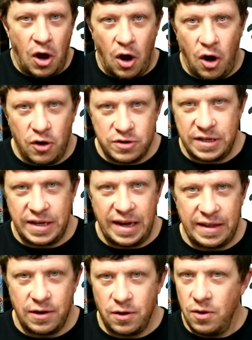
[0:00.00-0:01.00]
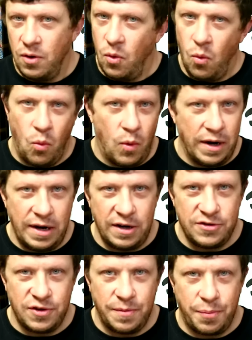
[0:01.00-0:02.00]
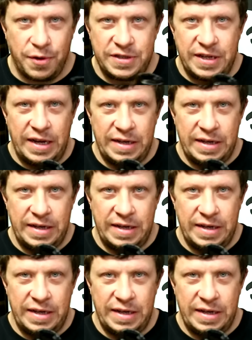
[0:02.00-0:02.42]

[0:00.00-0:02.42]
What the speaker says: altogether, 100%.